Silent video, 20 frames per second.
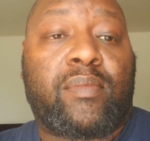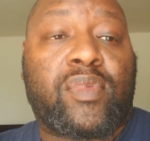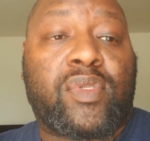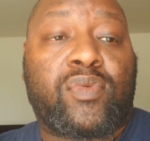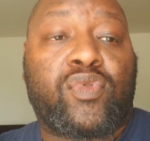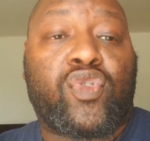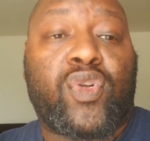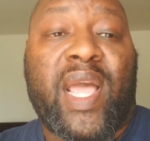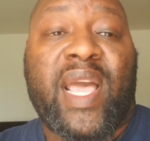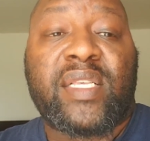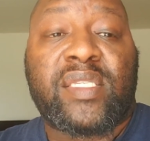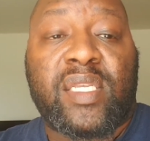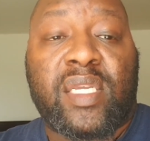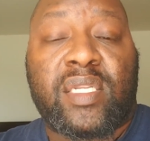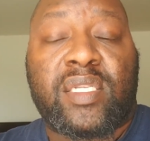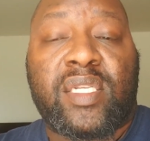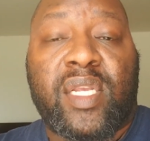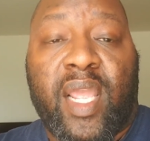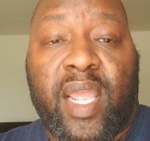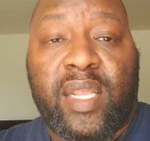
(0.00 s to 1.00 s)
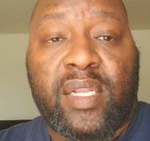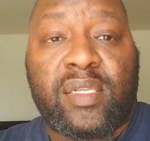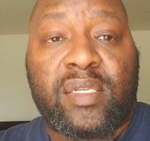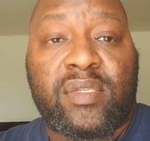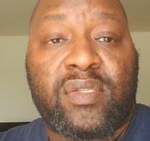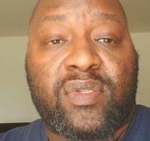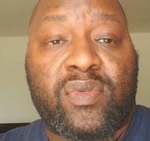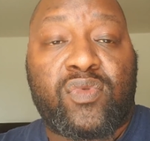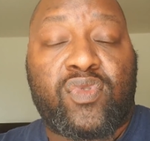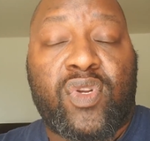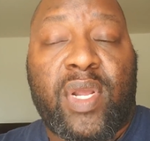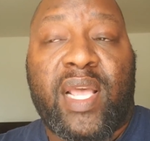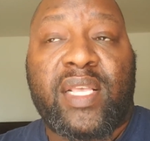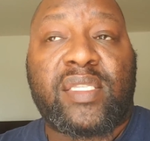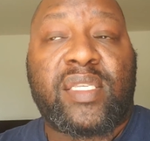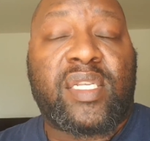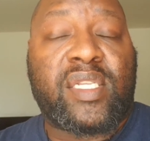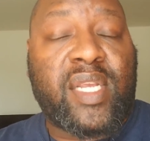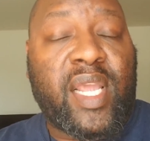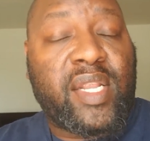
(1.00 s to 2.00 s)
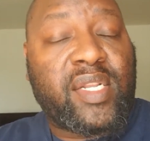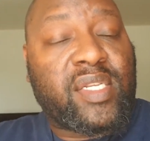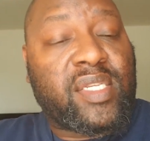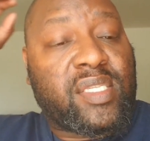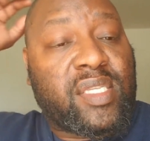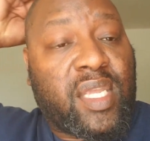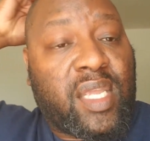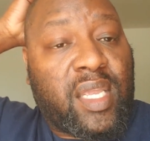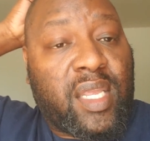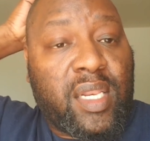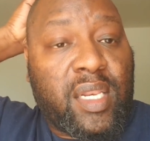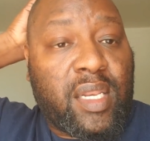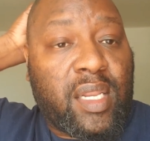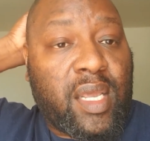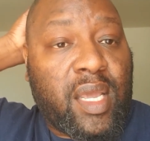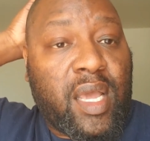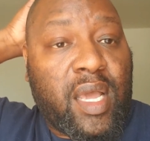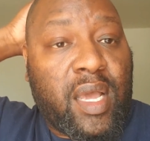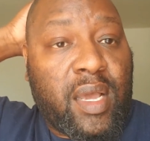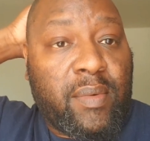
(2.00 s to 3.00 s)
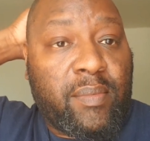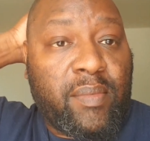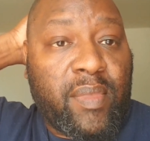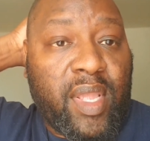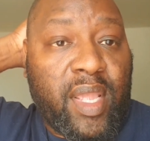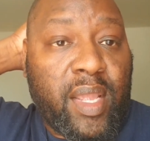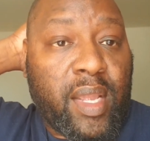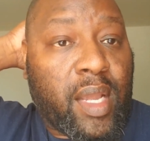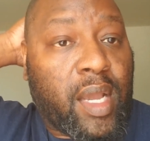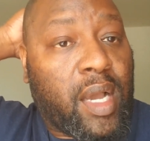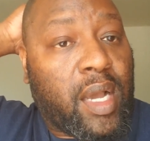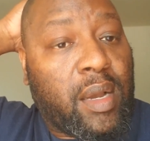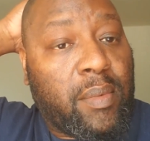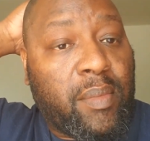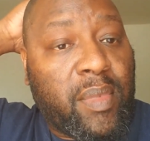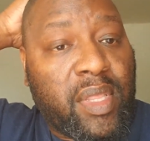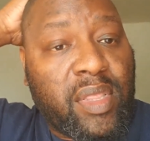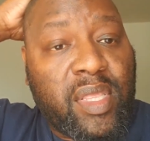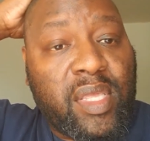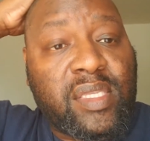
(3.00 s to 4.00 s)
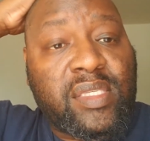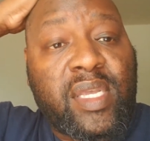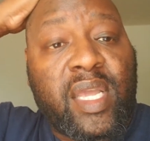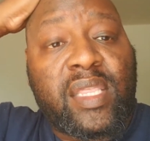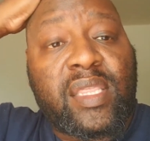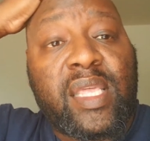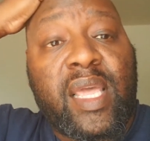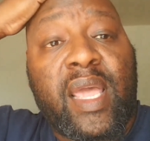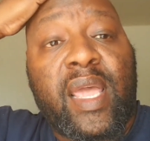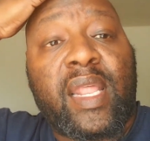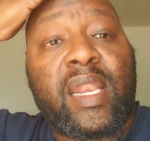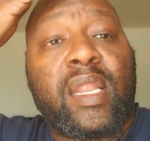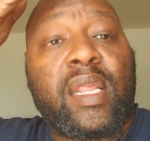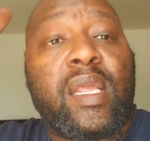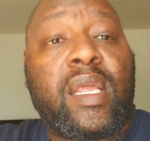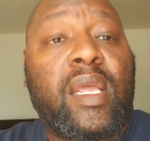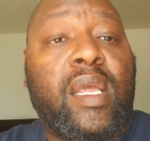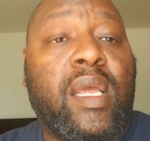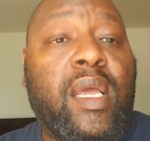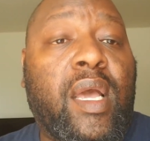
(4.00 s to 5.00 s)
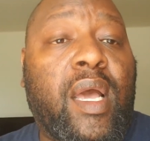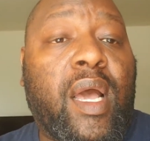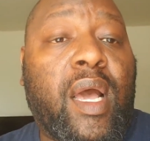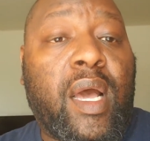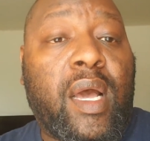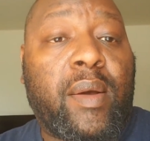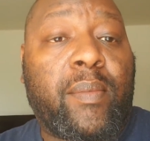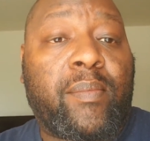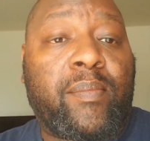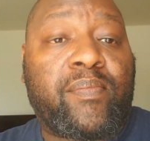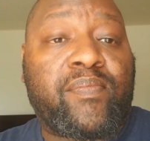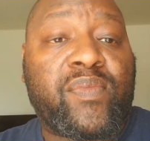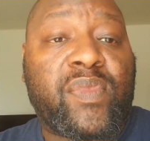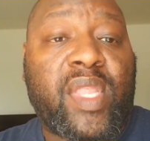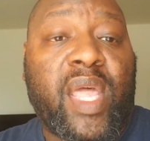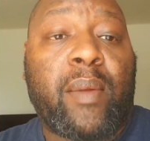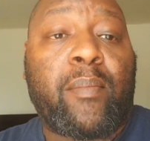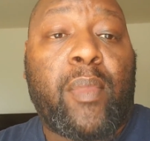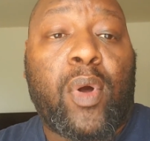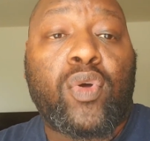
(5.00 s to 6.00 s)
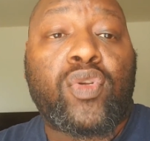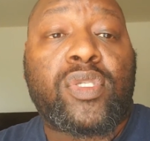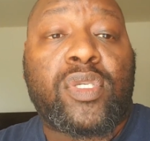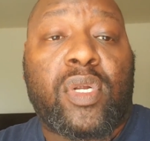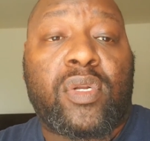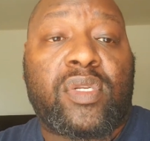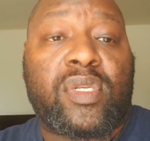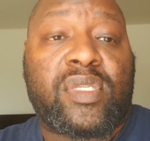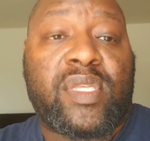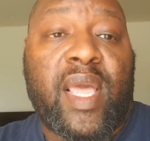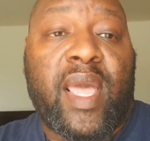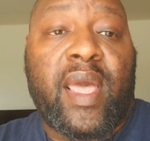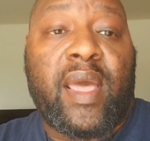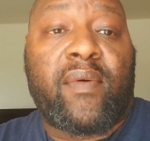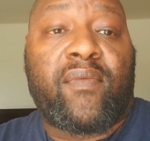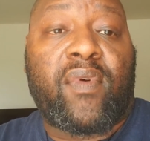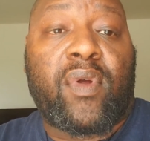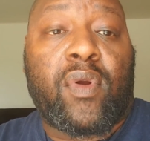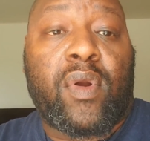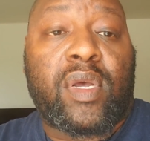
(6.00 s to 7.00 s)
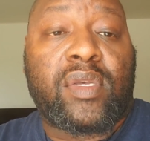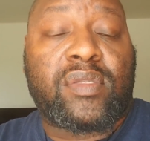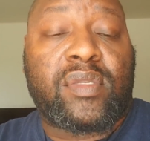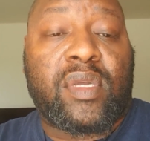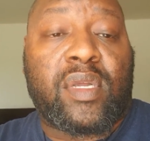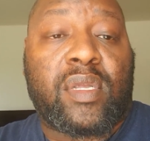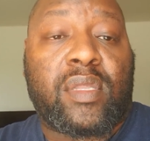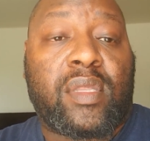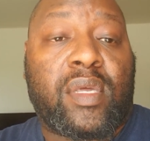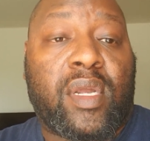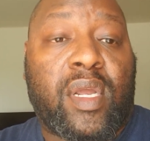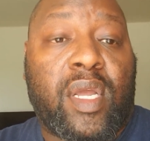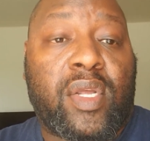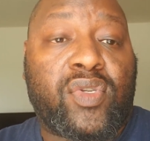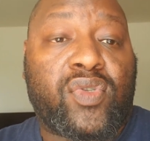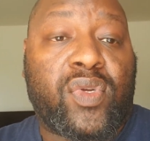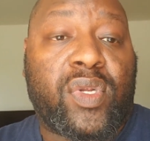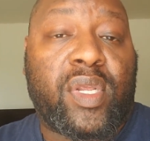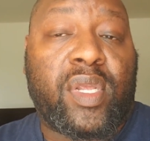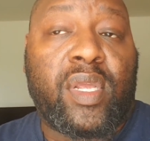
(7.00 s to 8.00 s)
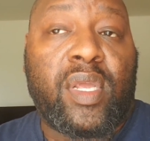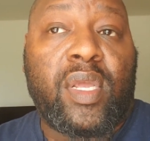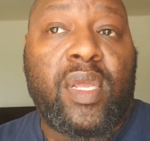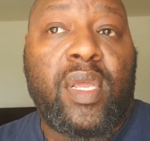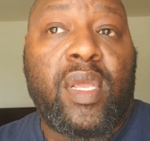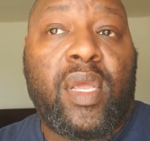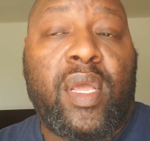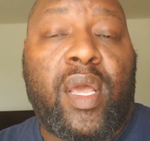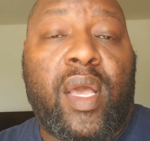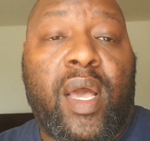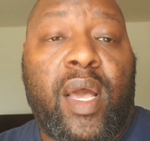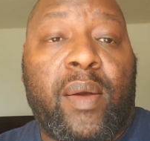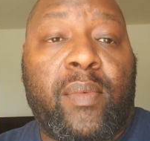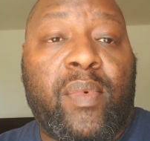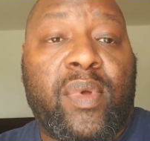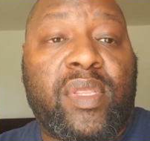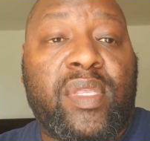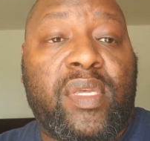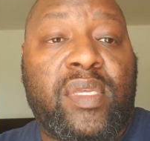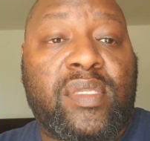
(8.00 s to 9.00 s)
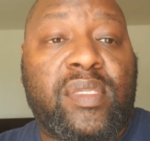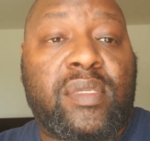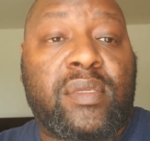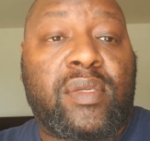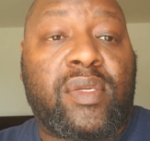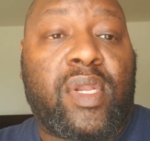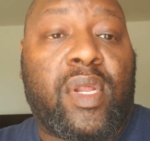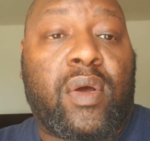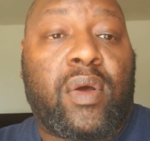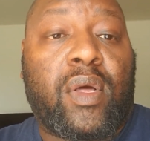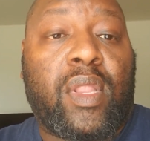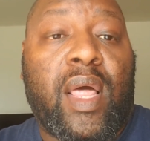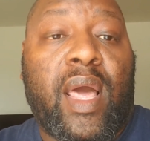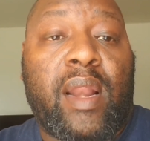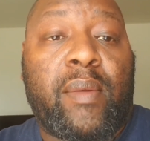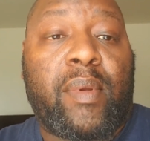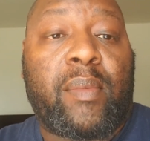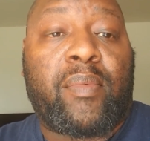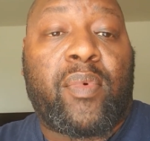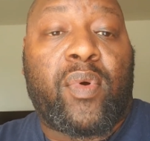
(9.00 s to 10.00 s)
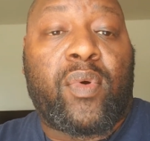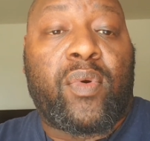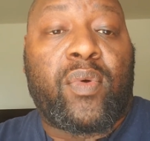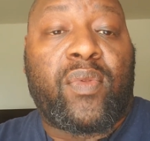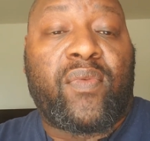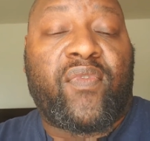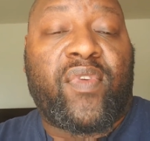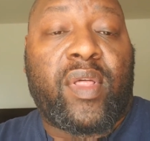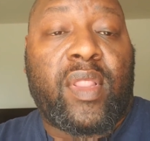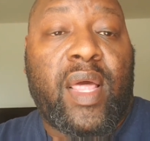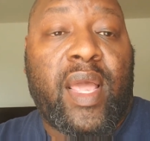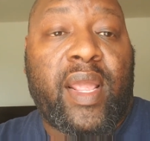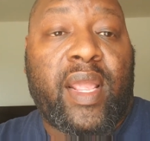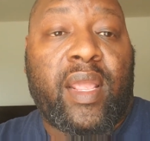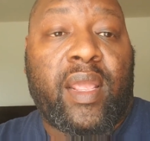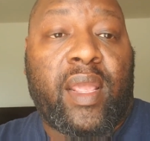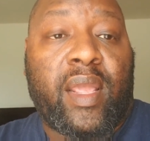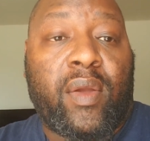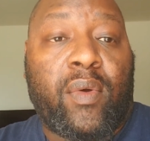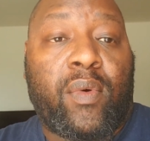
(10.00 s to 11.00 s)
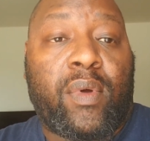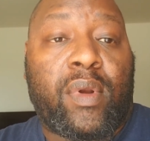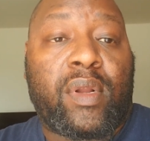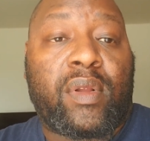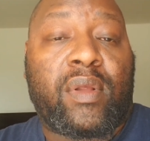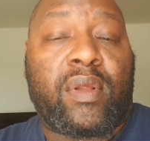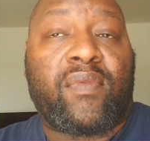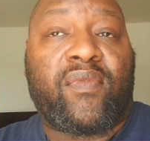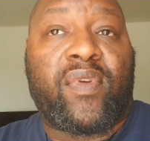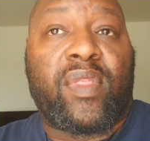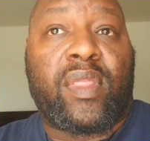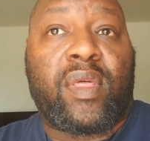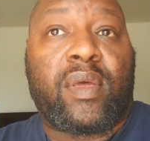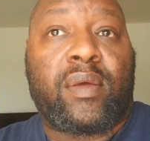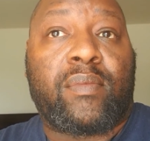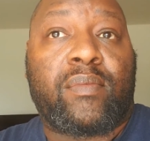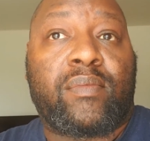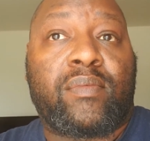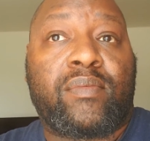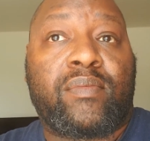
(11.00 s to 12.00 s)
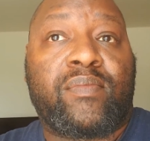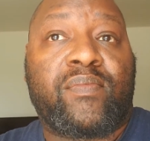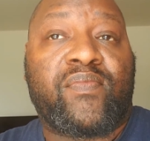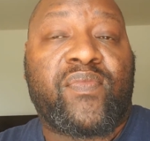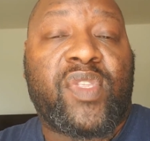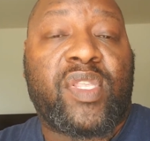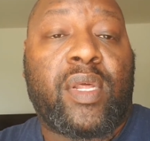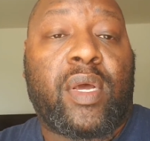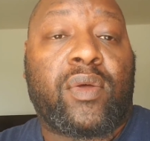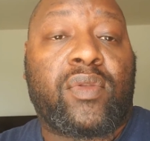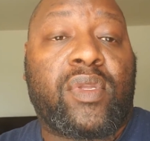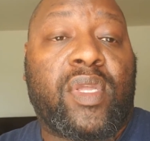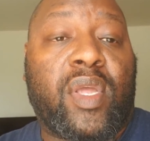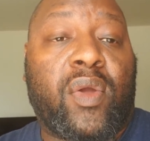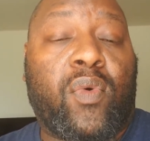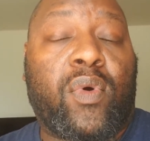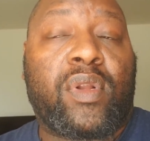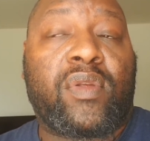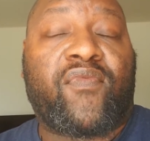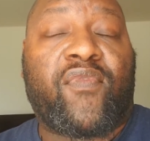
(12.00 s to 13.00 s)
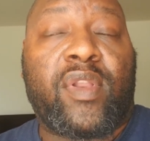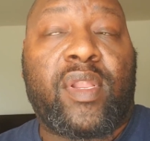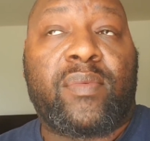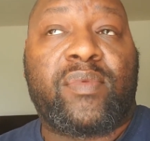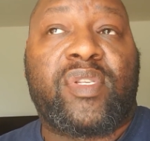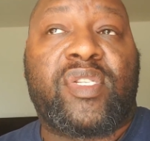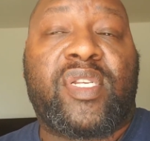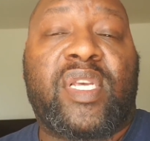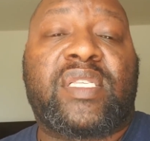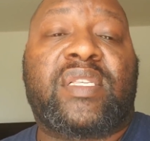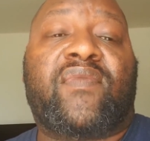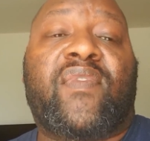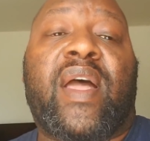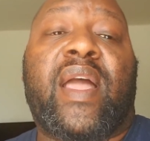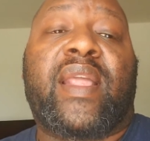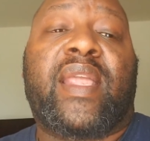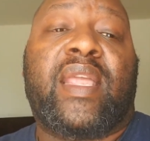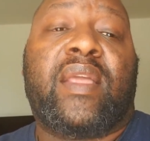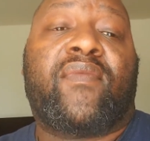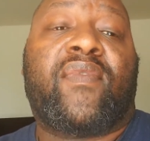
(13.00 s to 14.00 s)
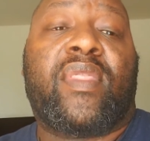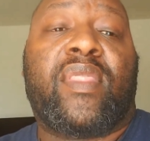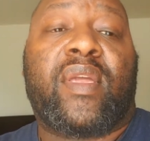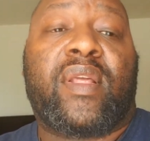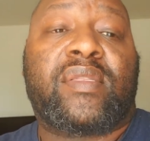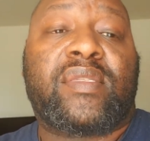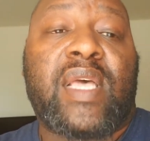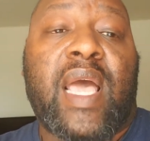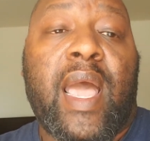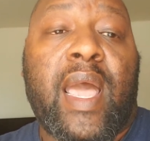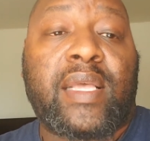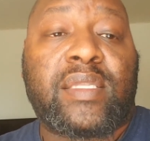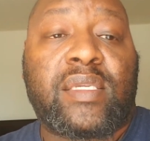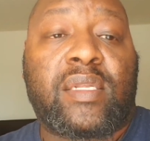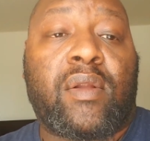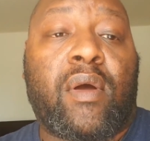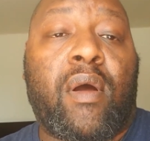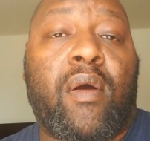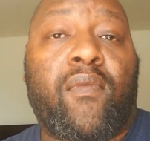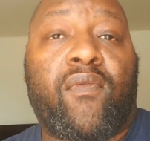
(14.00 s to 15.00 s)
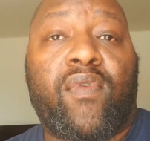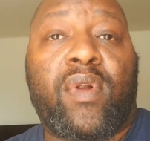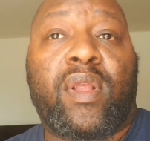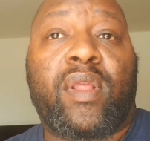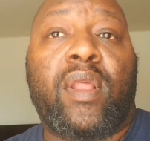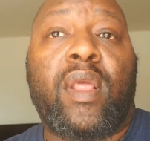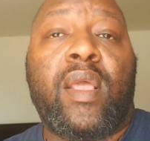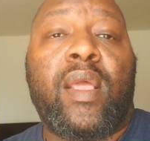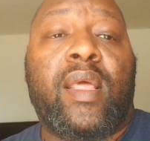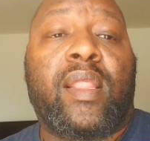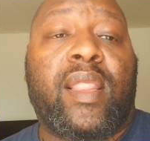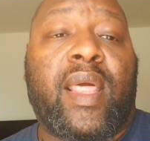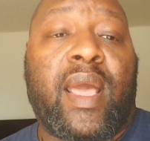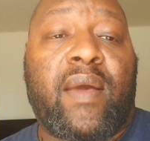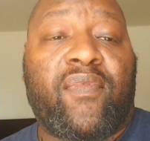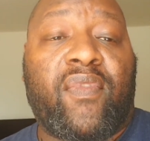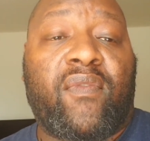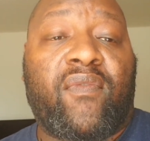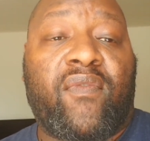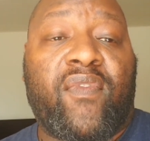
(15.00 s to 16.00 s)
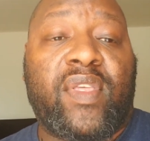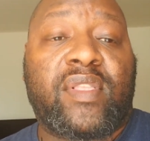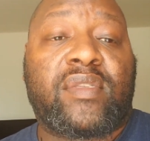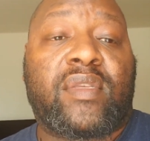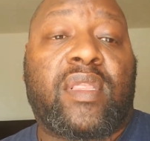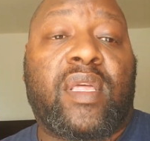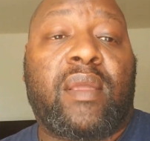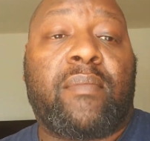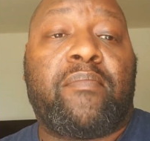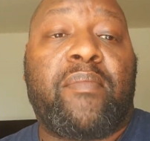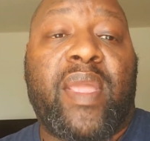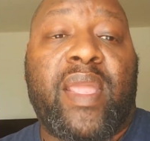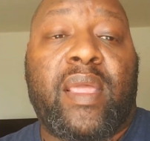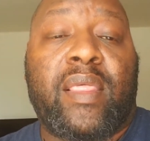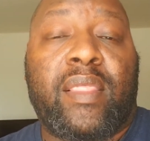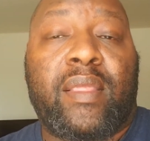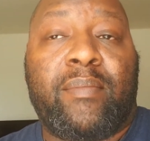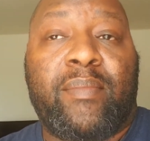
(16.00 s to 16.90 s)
drastic changes in income and things like that, like most churches have across the country. With this, a lot of people feel like in order for them to justify giving their tithes and offering, they have to physically be in the